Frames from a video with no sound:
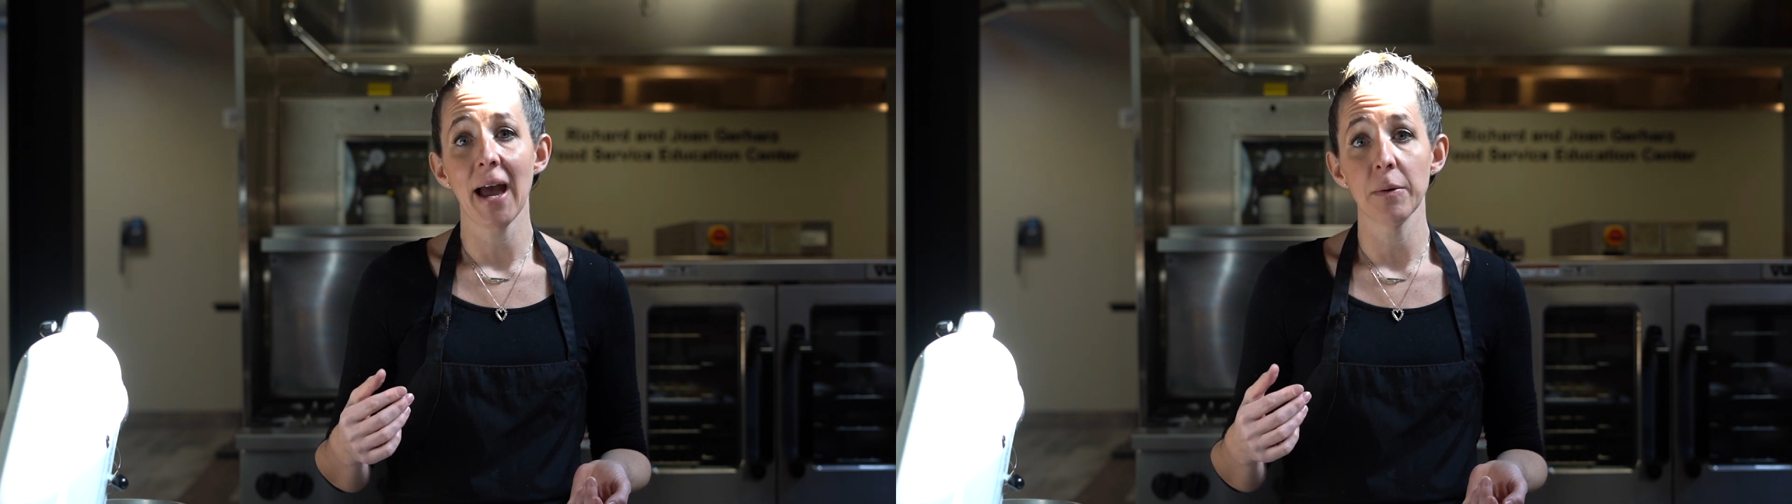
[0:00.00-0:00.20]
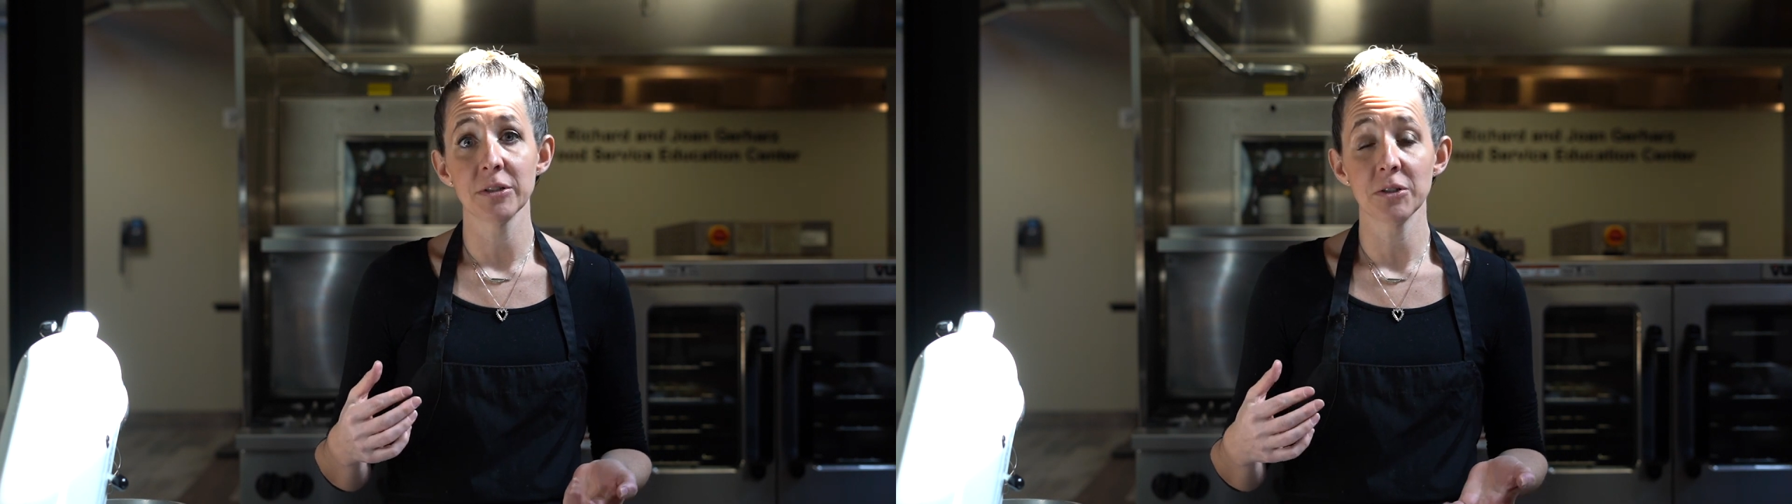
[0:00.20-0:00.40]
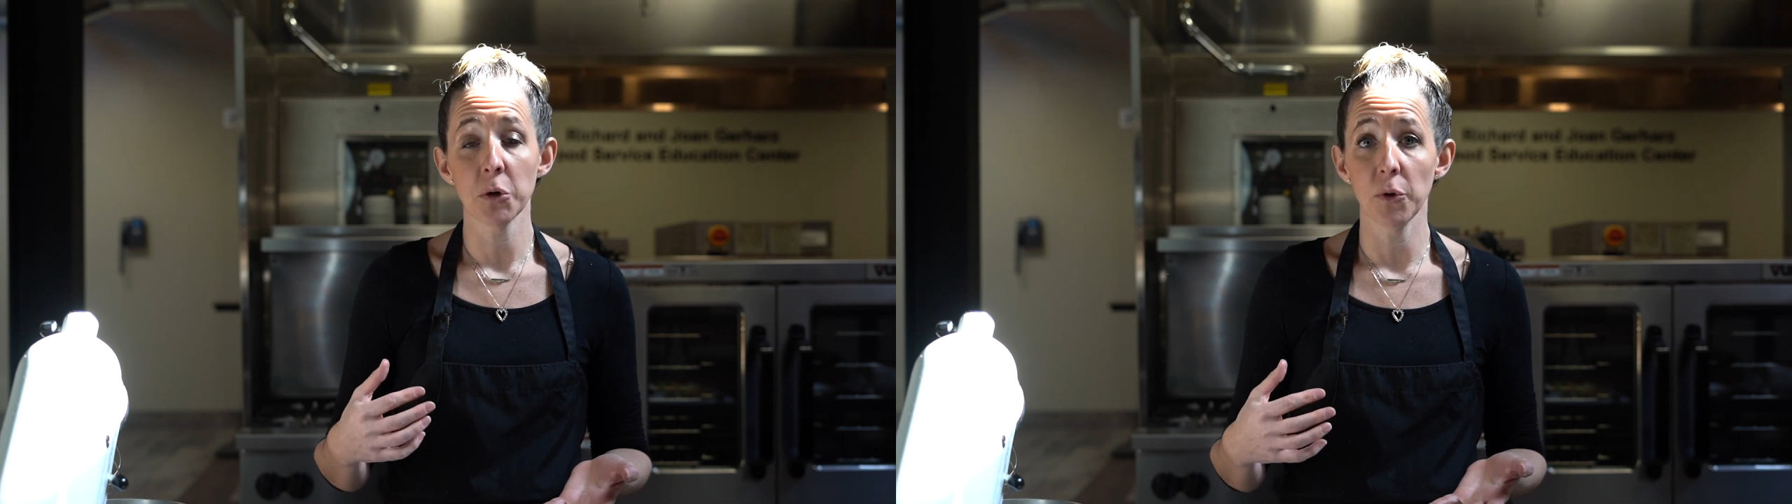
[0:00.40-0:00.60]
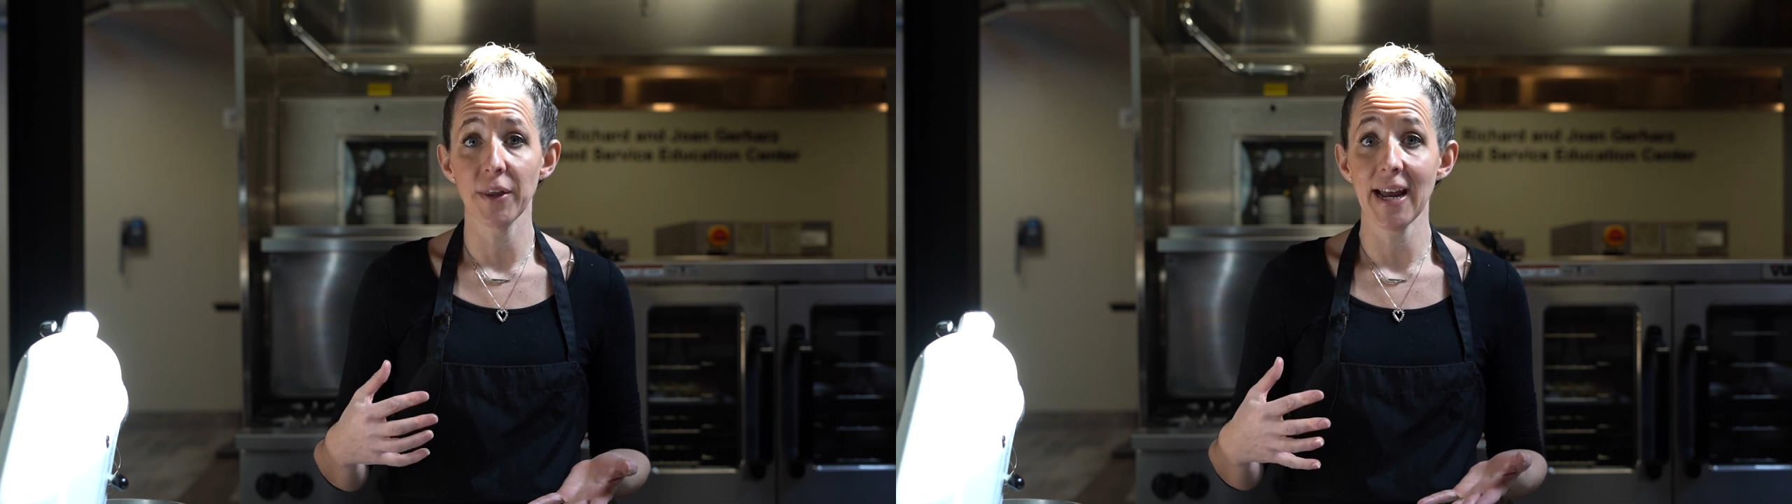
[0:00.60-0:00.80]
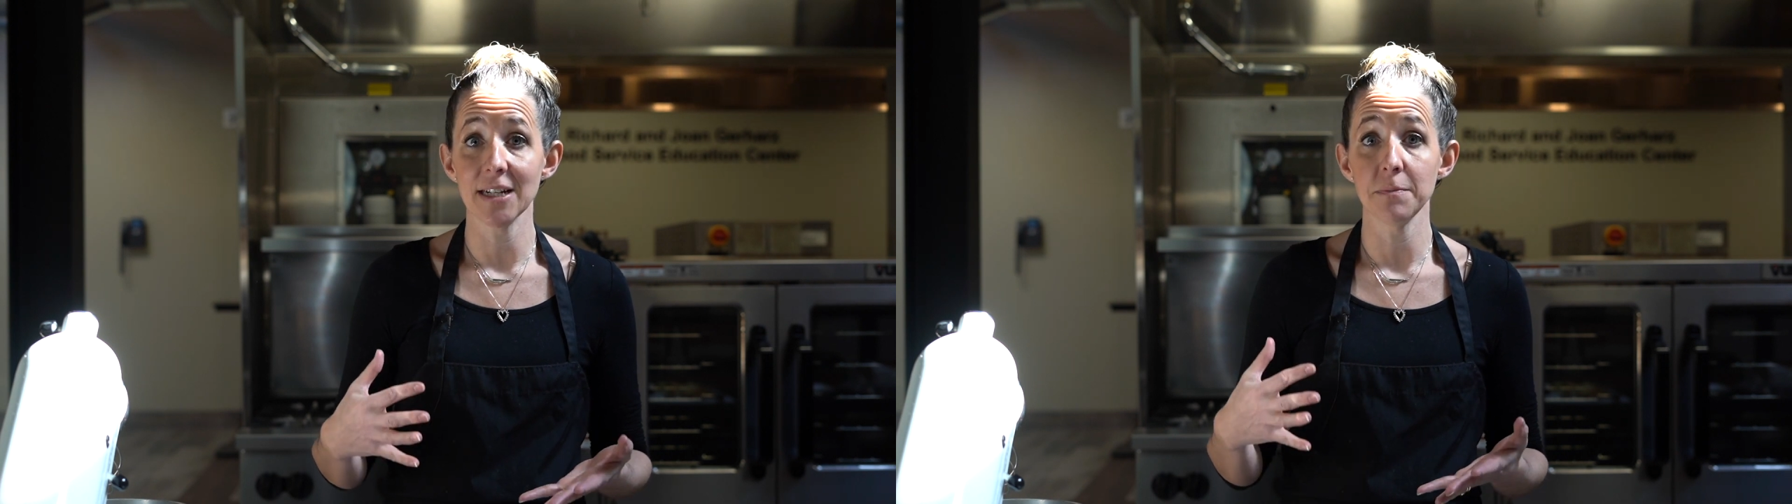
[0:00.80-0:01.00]
I was told
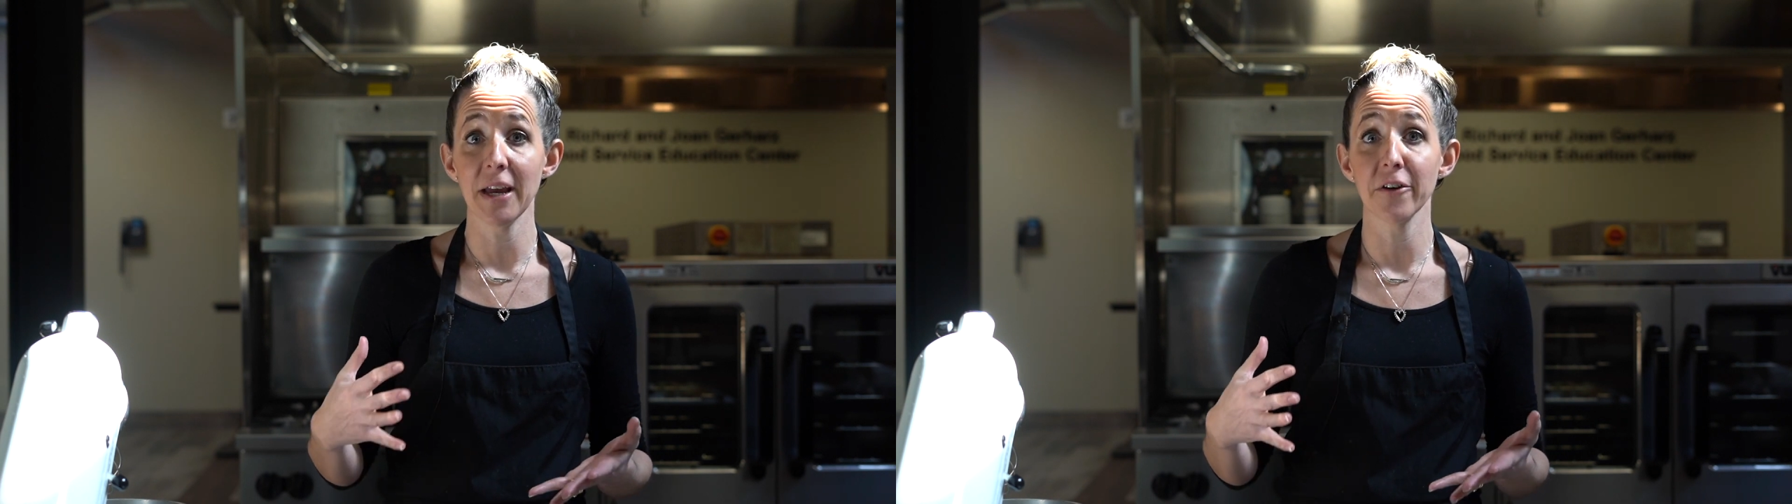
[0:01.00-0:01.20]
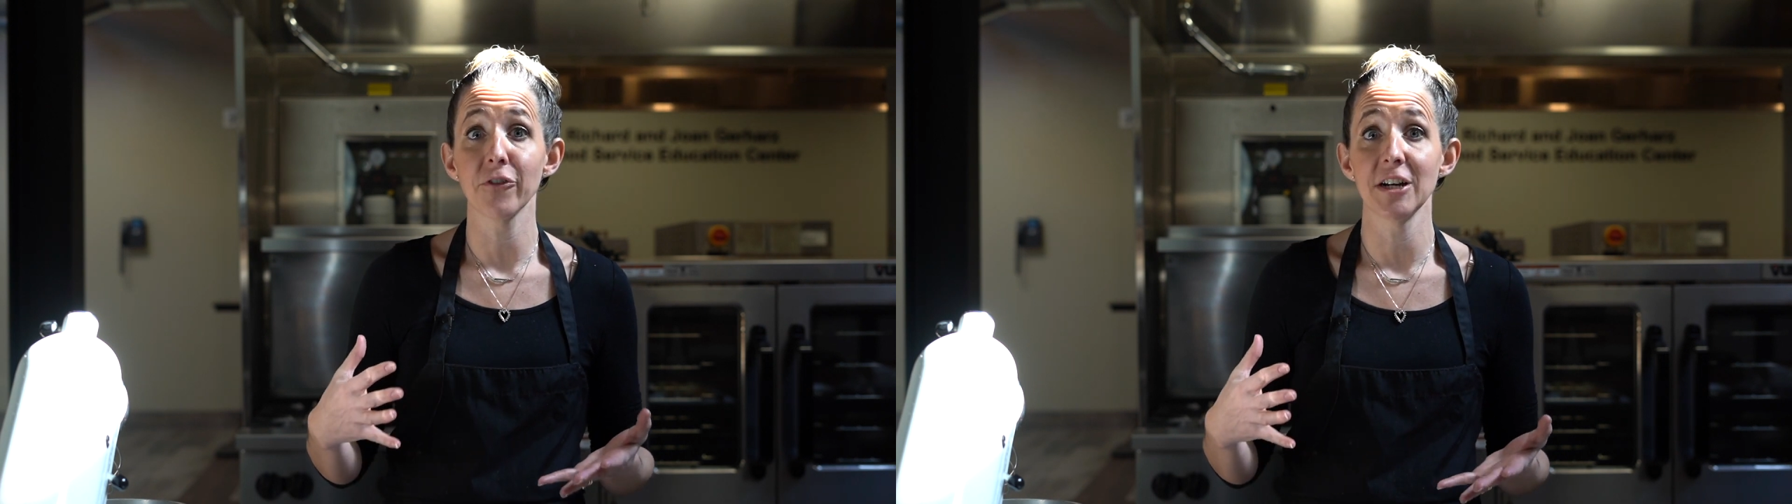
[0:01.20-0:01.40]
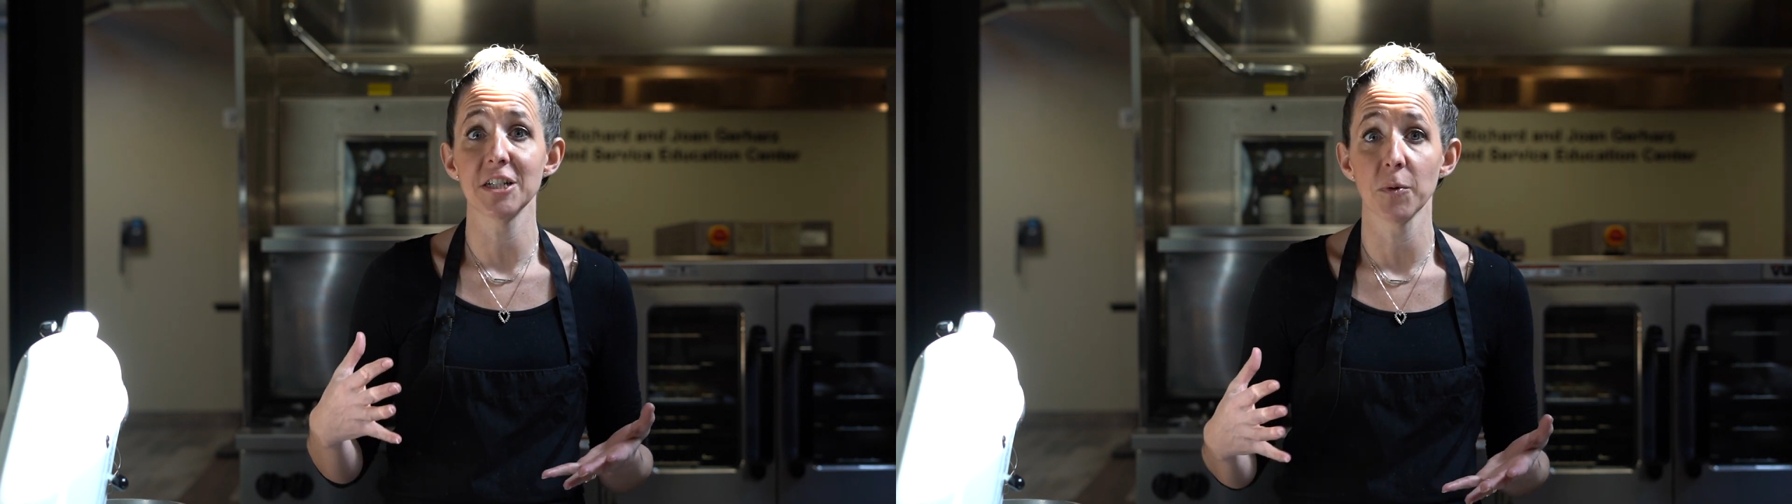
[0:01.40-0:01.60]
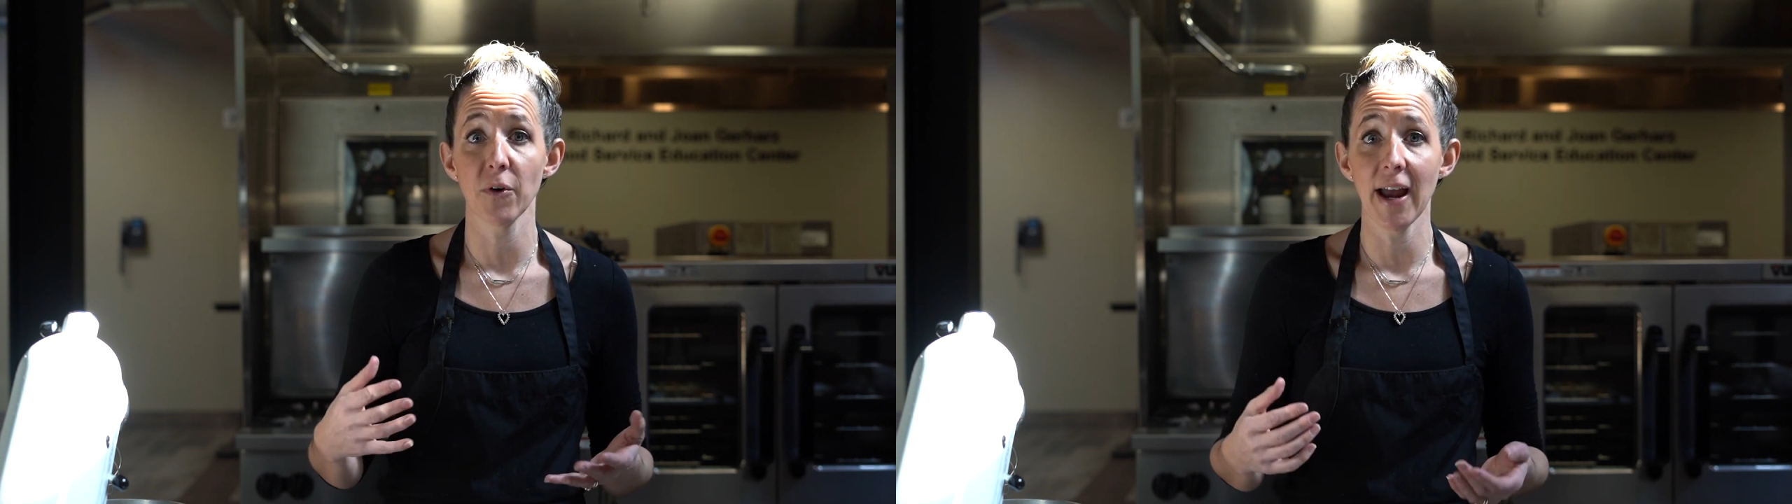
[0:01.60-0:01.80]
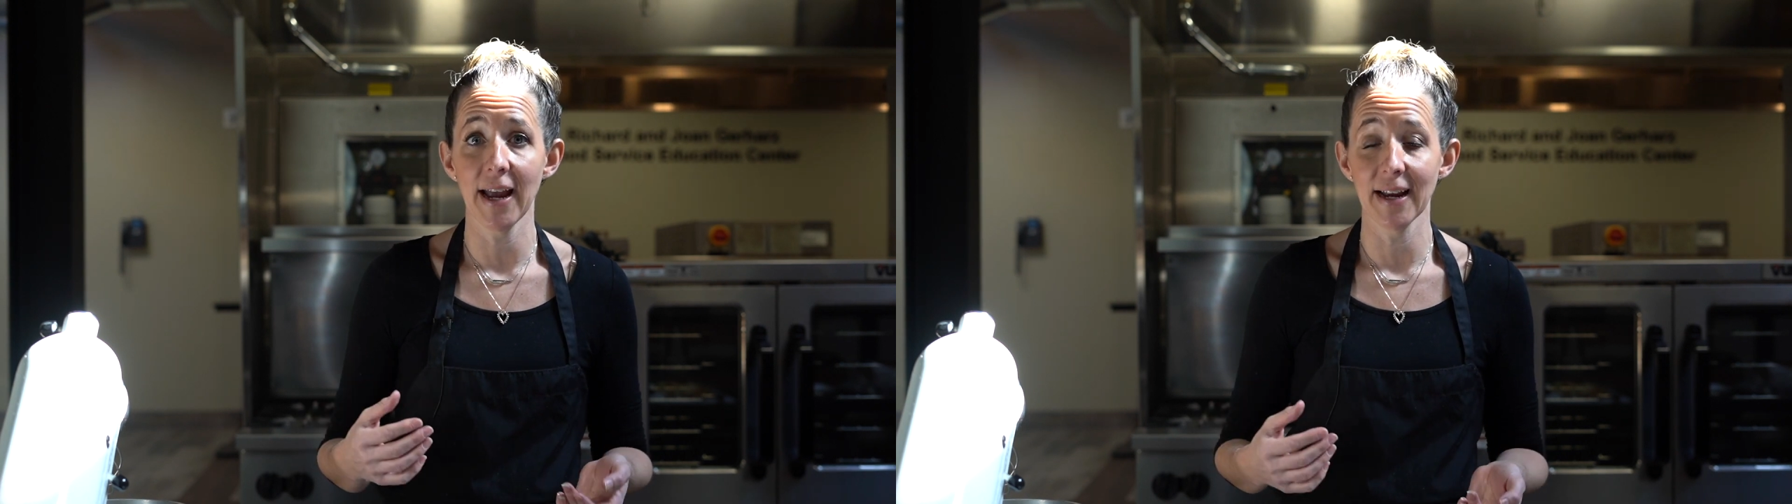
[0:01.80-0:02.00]
I had to make a French
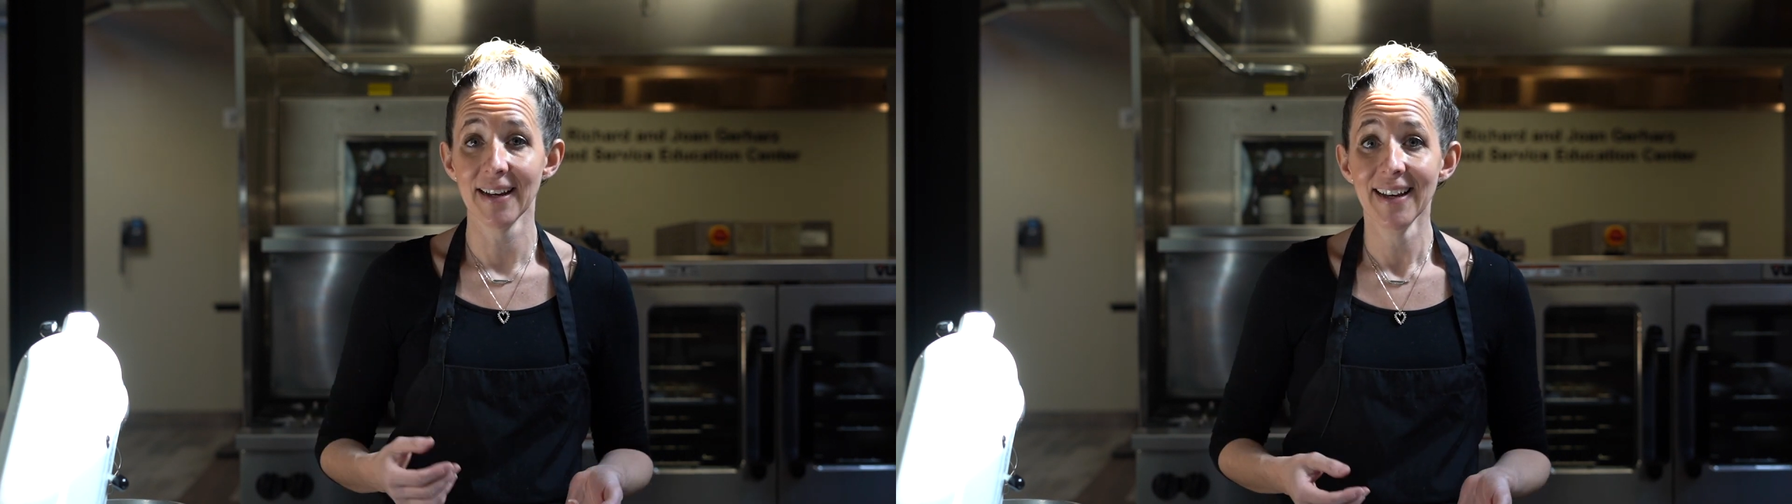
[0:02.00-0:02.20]
meringue.